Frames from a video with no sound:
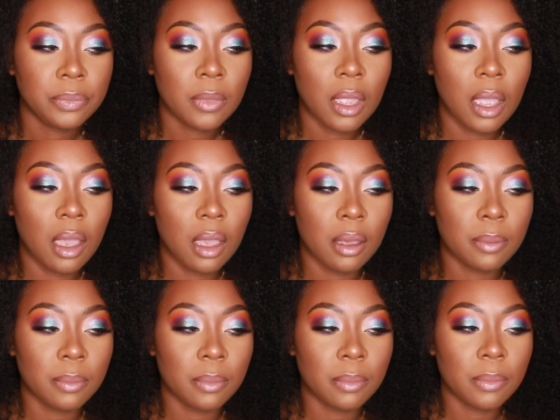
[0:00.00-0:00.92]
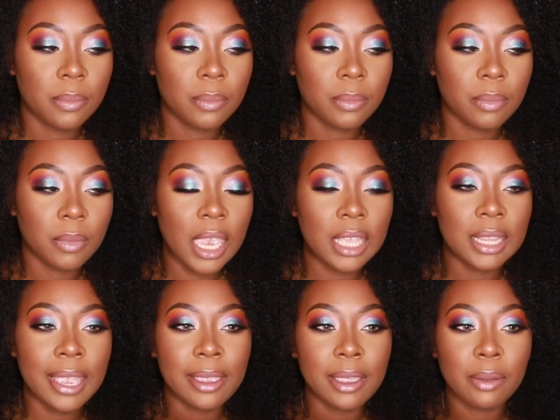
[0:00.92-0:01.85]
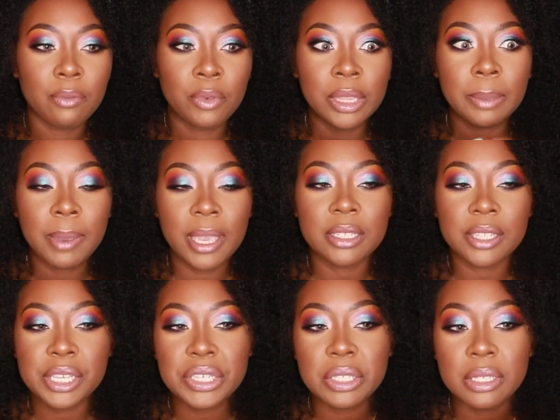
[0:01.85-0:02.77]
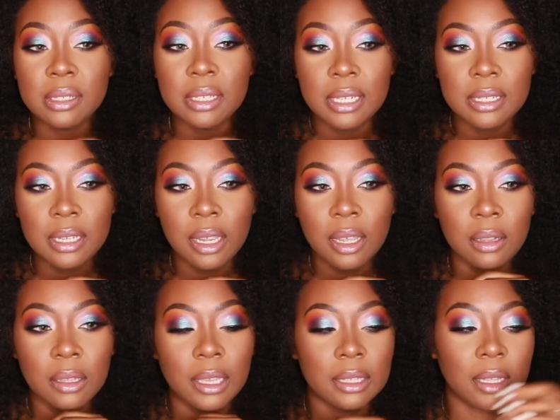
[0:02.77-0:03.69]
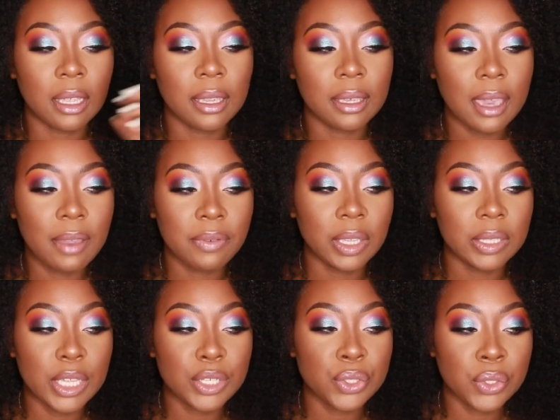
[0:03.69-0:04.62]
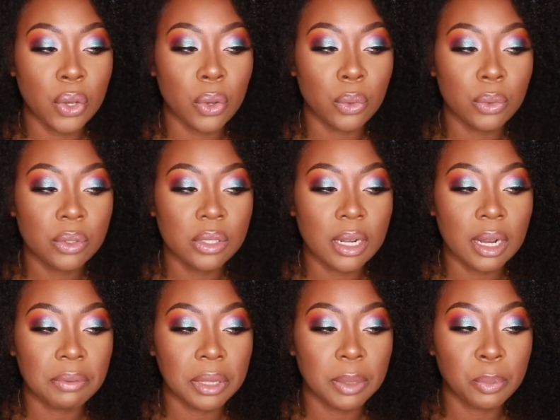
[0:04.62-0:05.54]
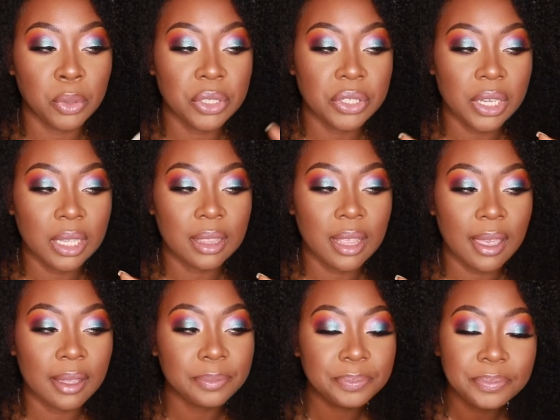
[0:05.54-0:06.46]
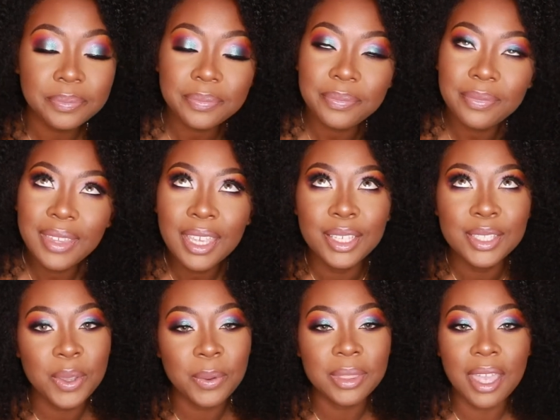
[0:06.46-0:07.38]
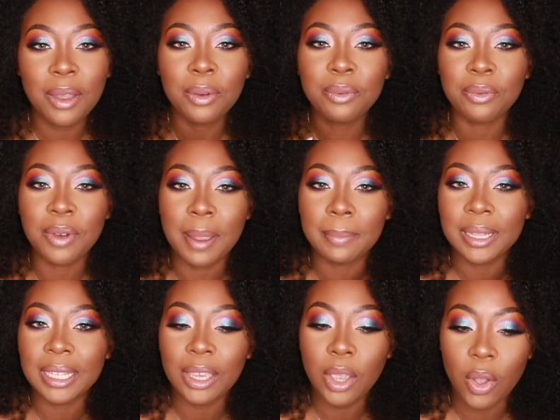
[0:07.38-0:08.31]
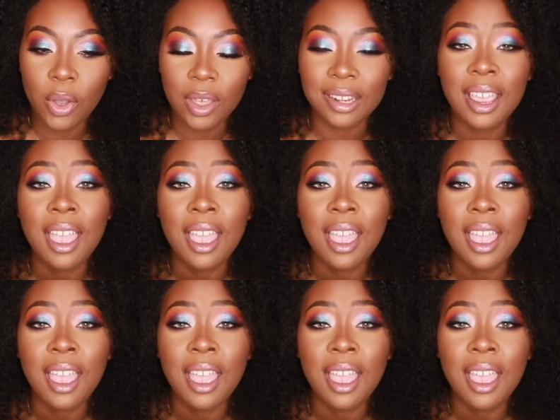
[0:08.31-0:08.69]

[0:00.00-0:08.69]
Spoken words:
and like really paid attention to detail, and like I feel like that shows, and I really appreciate that. So without rambling on,